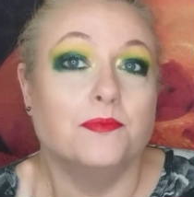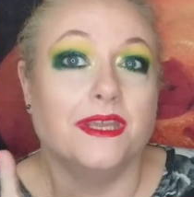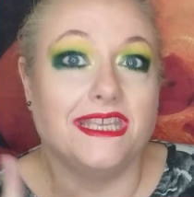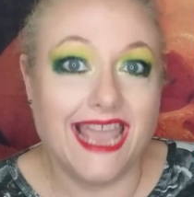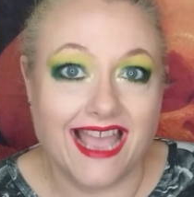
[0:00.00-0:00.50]

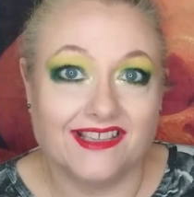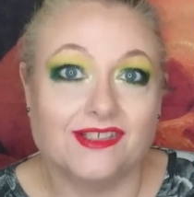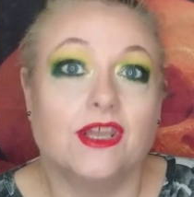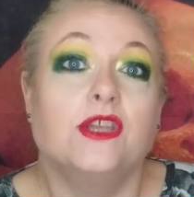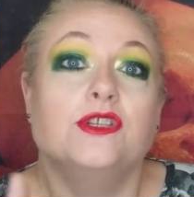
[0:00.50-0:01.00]
but
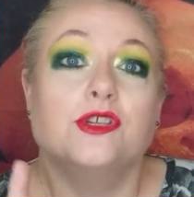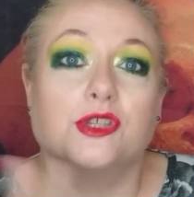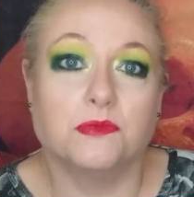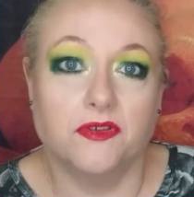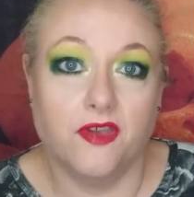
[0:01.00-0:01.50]
yes to
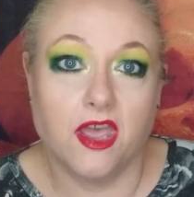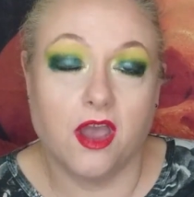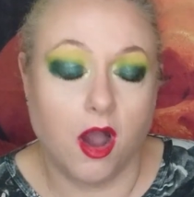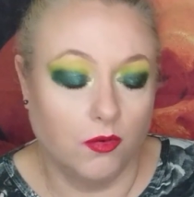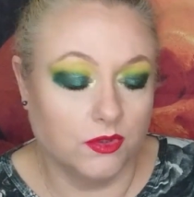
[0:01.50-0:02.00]
some of
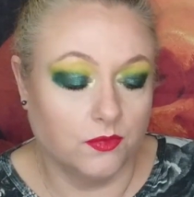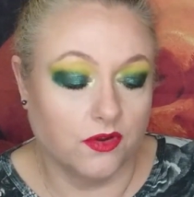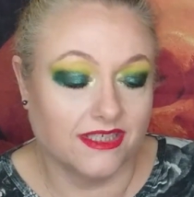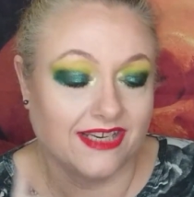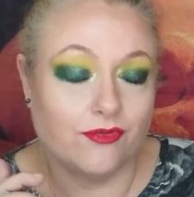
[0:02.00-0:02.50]
her older
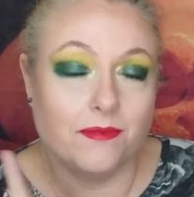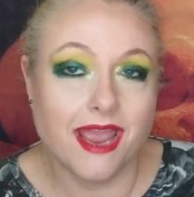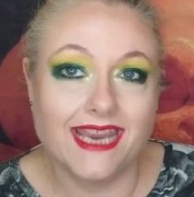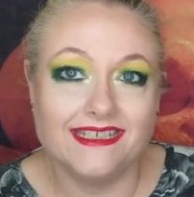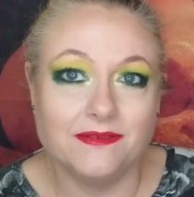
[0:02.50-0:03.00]
ones. It
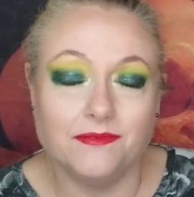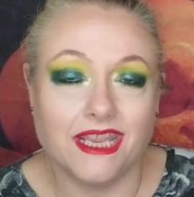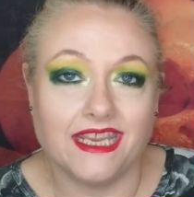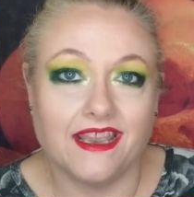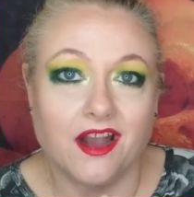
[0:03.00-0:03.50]
reminded
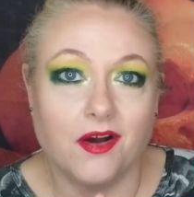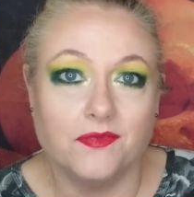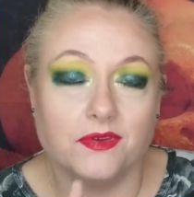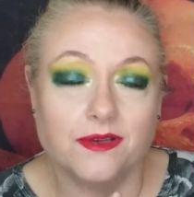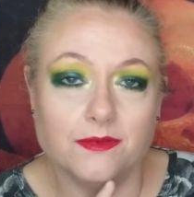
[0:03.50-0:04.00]
me
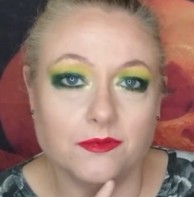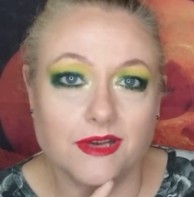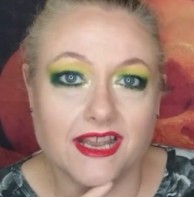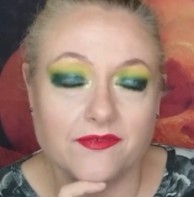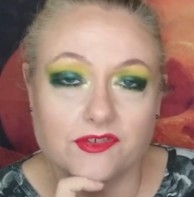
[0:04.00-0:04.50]
of,
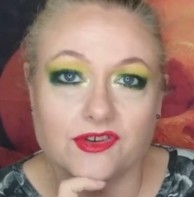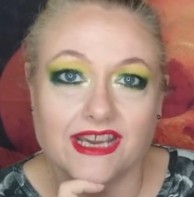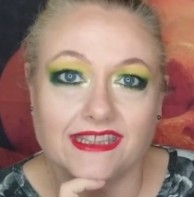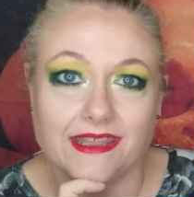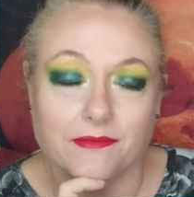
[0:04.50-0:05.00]
oh, I haven't
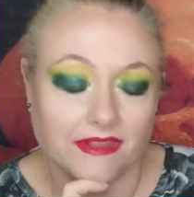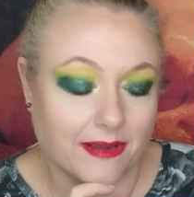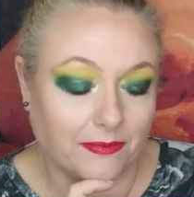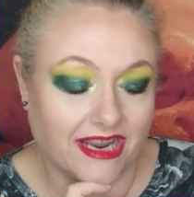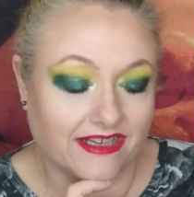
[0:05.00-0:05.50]
tried them,
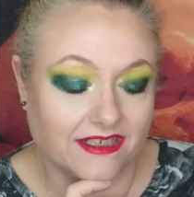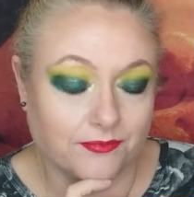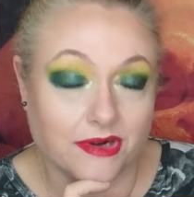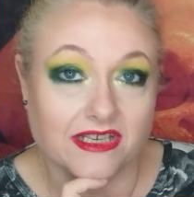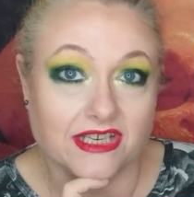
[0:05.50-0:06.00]
that
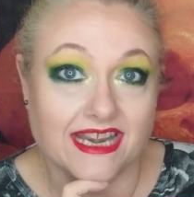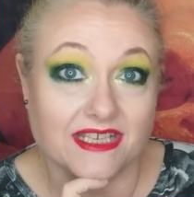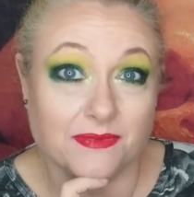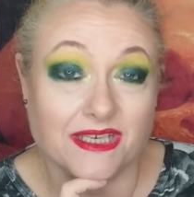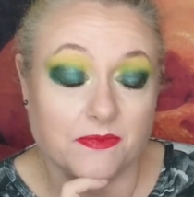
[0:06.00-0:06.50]
brand yet.
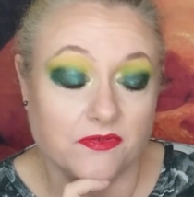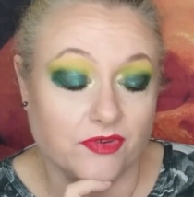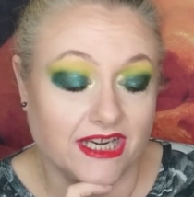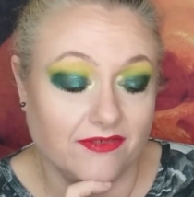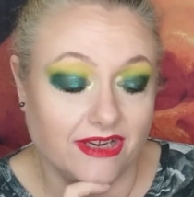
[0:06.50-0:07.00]
And it's meant to be
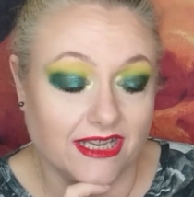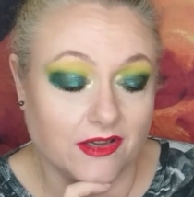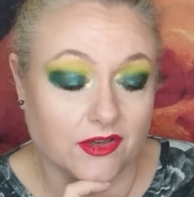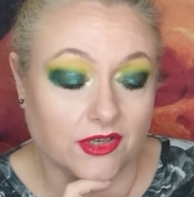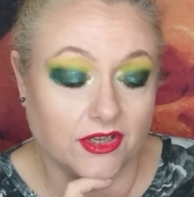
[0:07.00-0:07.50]
really, really
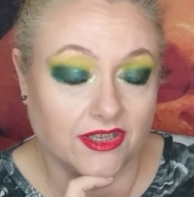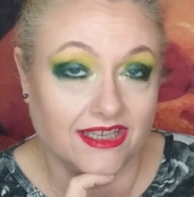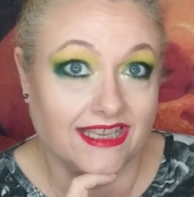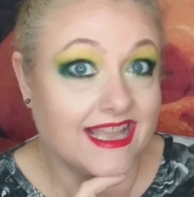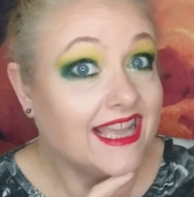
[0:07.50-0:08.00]
good.
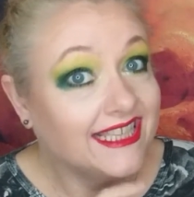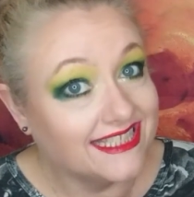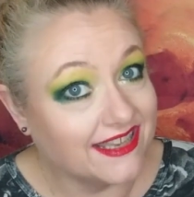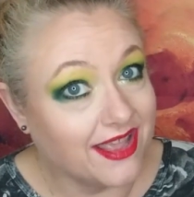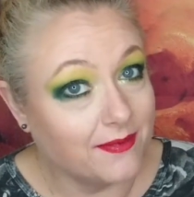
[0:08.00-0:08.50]

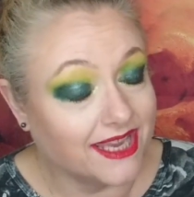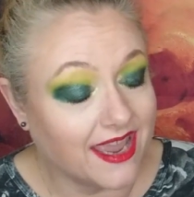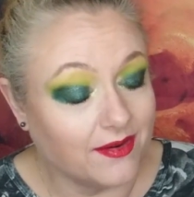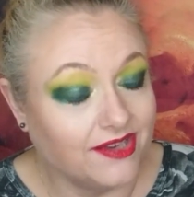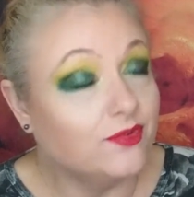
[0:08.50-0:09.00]
So there we
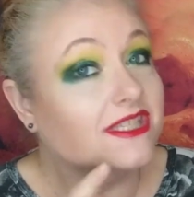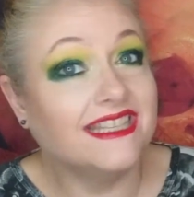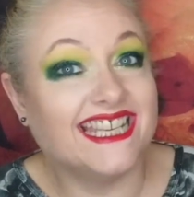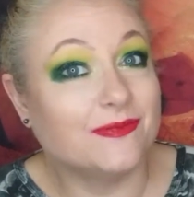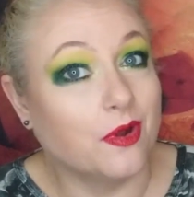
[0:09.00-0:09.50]
go. It
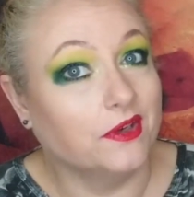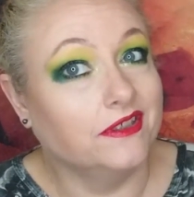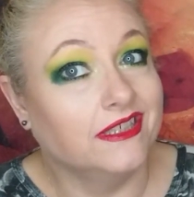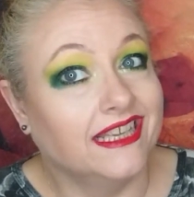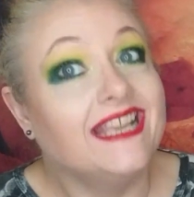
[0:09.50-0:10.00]
wasn't this
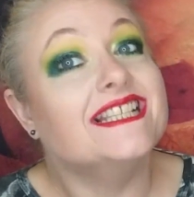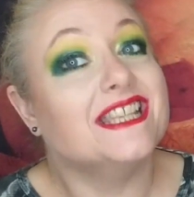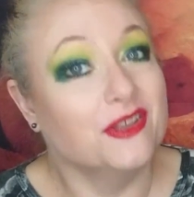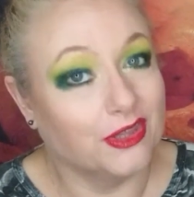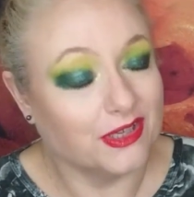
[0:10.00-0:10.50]
one. It's
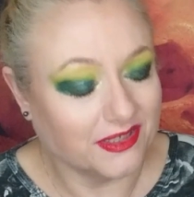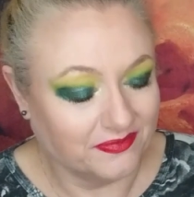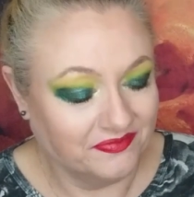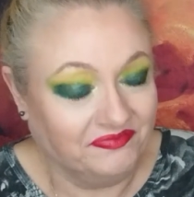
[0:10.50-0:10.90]
the others.